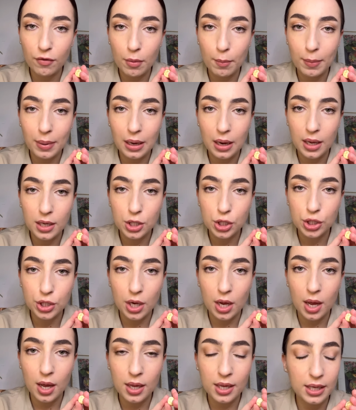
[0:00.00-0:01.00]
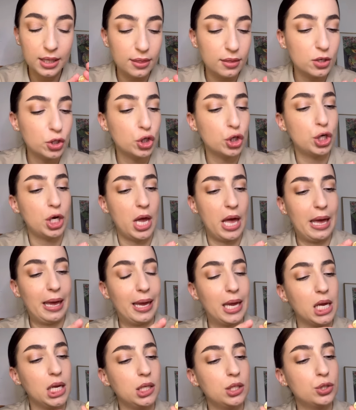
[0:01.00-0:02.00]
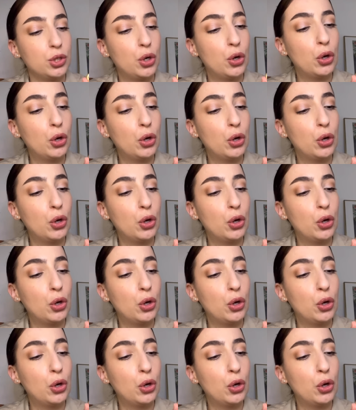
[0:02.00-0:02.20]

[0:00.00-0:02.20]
blusher in the shade